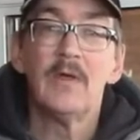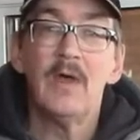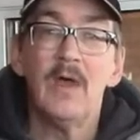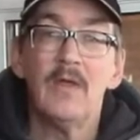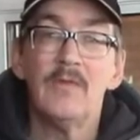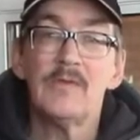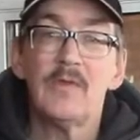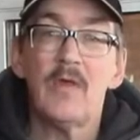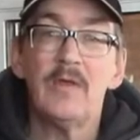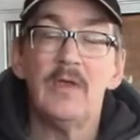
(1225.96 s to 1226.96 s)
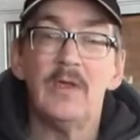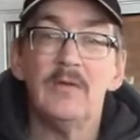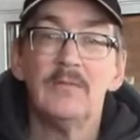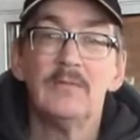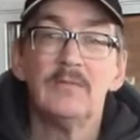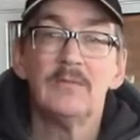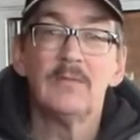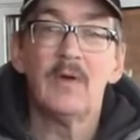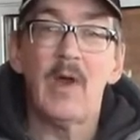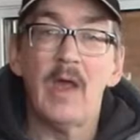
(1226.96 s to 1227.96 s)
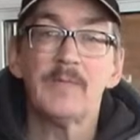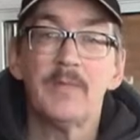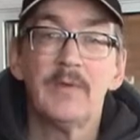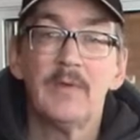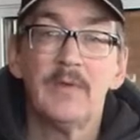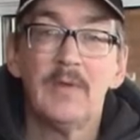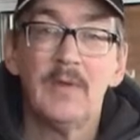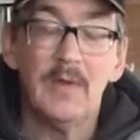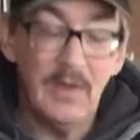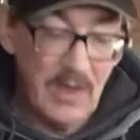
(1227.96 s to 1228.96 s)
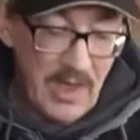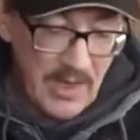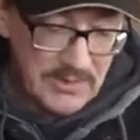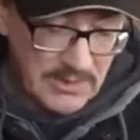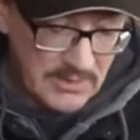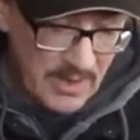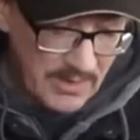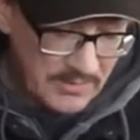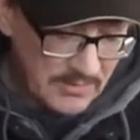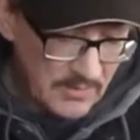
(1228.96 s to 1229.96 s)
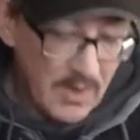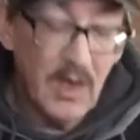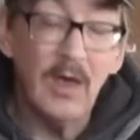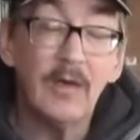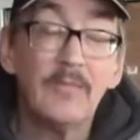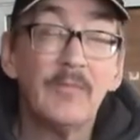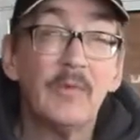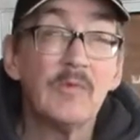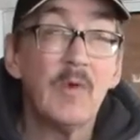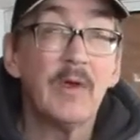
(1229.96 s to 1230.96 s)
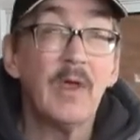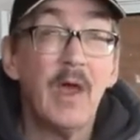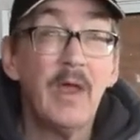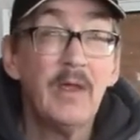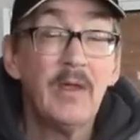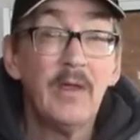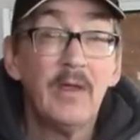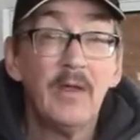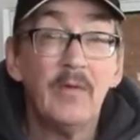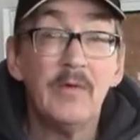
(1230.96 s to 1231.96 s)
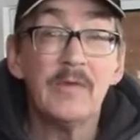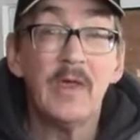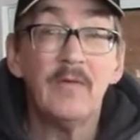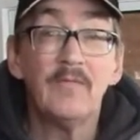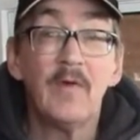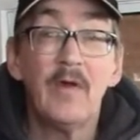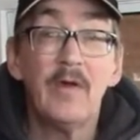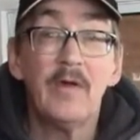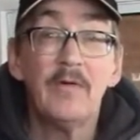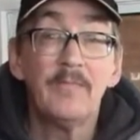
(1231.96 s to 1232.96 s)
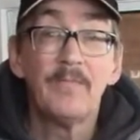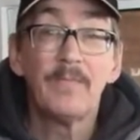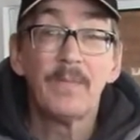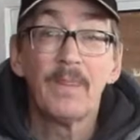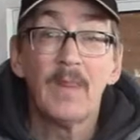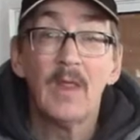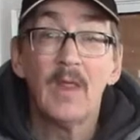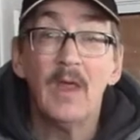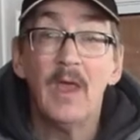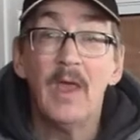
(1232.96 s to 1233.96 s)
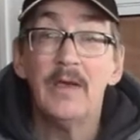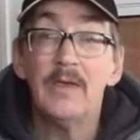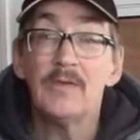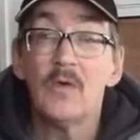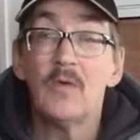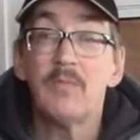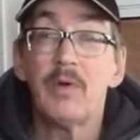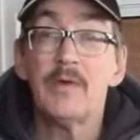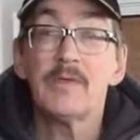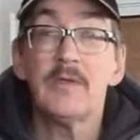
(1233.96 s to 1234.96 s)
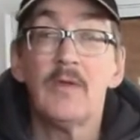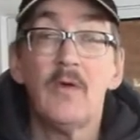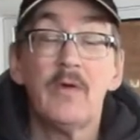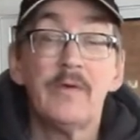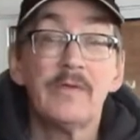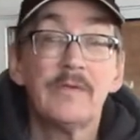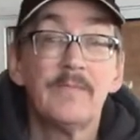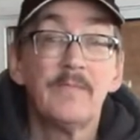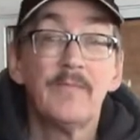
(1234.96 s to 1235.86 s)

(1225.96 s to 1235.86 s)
this is all you need, a rasp. And I actually talked to, there was one guy who was a farrier, and his own personal horse